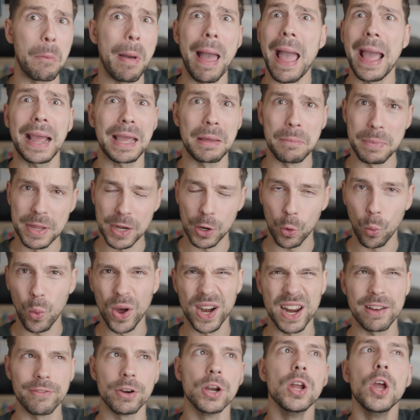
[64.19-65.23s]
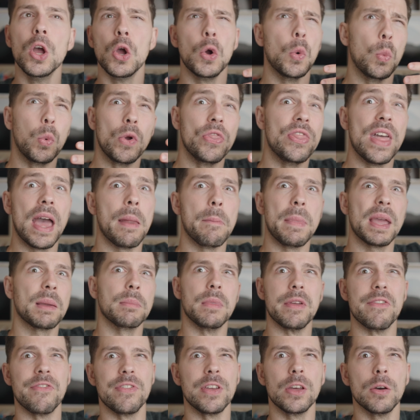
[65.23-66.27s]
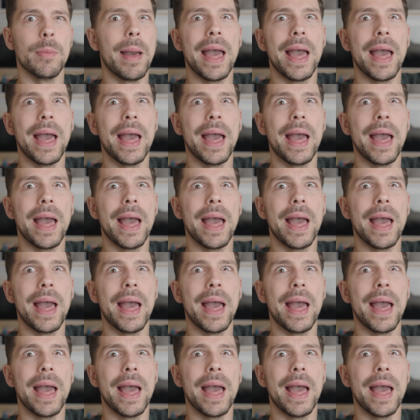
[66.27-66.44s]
back at me or whatever, would that make me feel